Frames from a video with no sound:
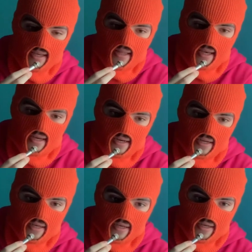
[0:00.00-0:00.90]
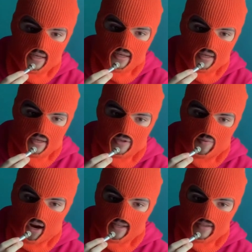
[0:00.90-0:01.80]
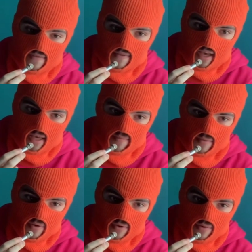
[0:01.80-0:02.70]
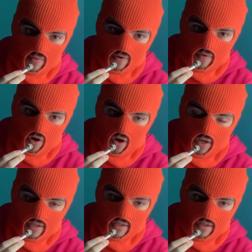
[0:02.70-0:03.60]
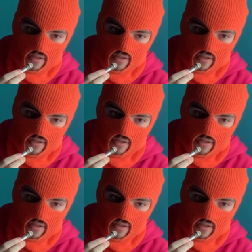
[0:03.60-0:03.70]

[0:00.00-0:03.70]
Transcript: then his rise to fame would have caused